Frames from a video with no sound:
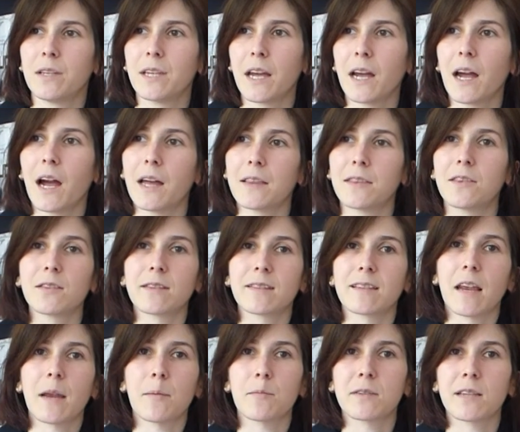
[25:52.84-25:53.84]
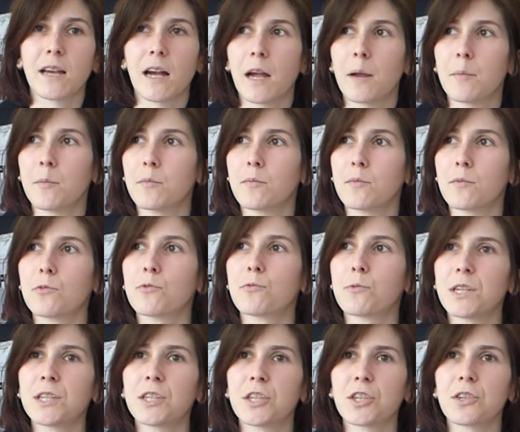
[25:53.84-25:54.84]
yeah, at the same time
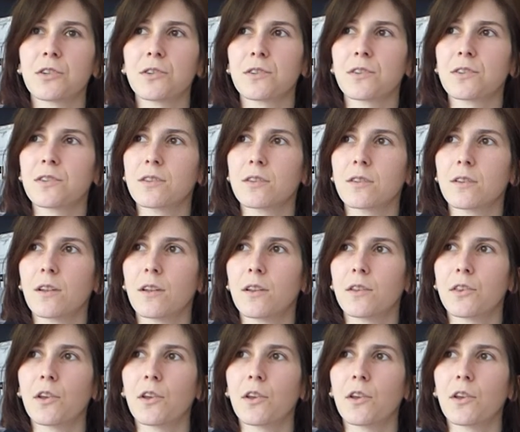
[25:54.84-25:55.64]
reduce